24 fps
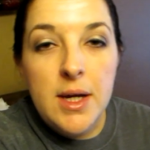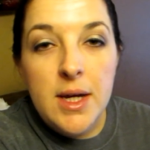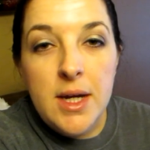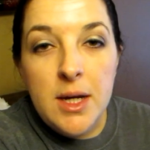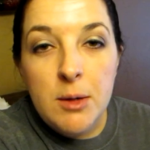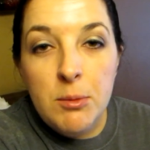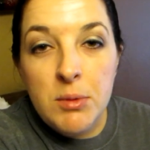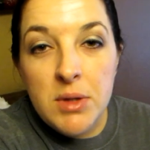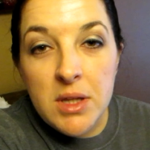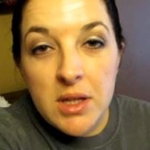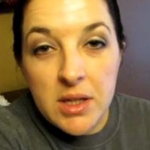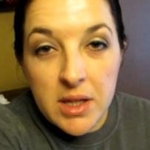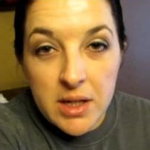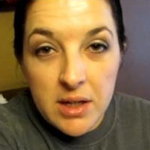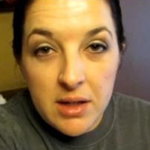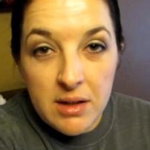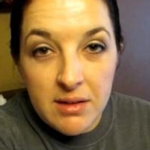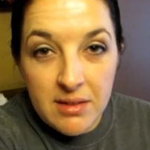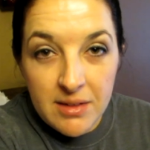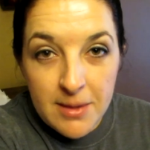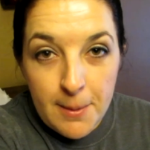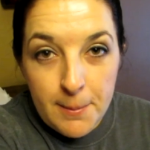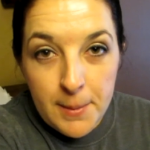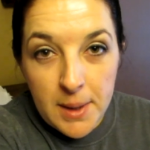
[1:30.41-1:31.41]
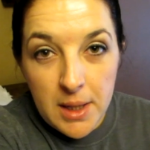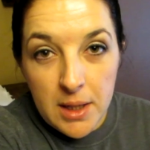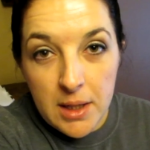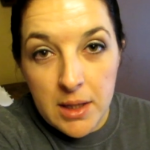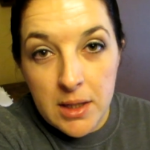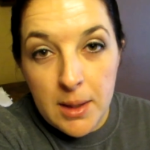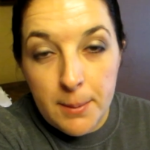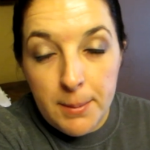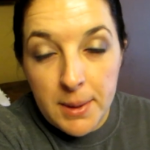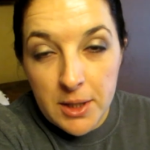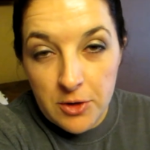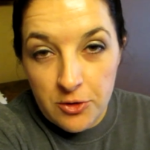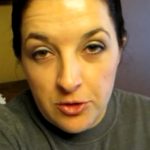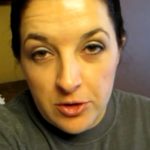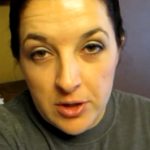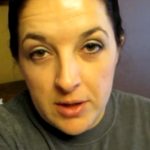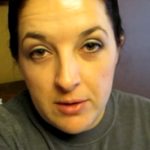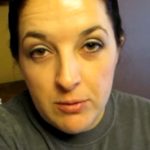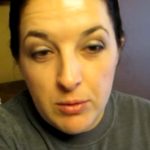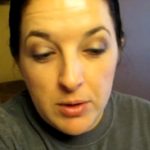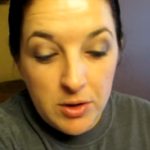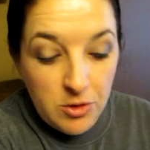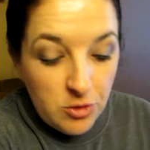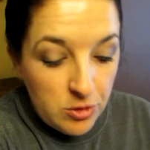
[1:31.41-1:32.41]
And when the lady sent me the picture
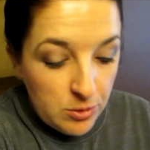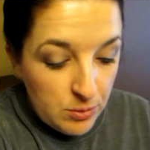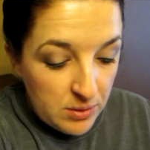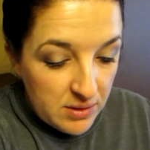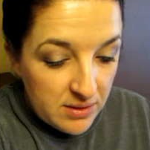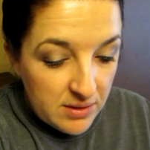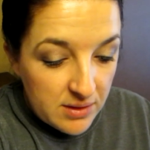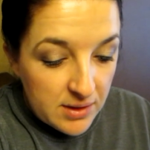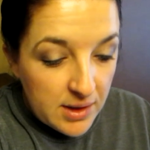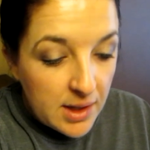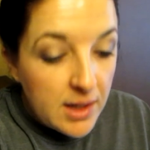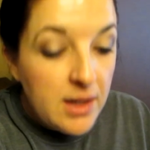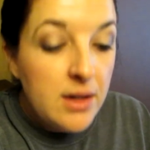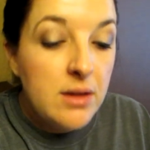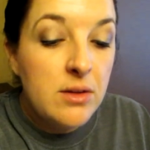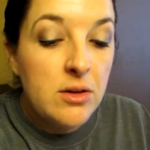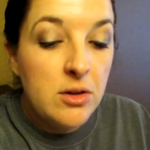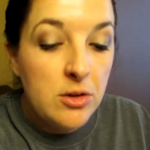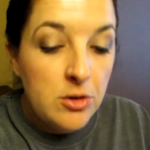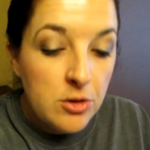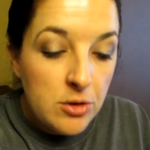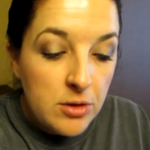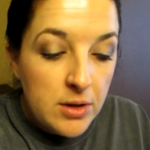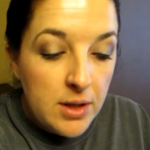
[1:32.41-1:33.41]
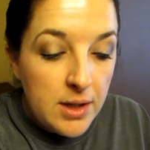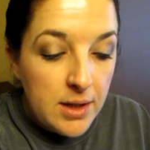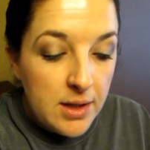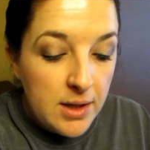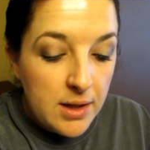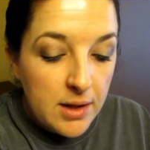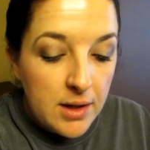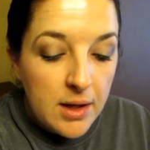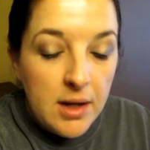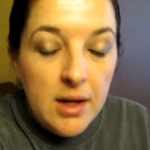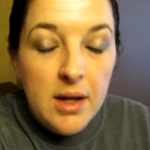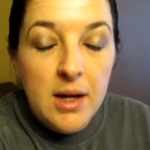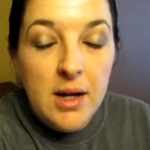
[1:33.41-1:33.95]
of what she wants a cake to look like,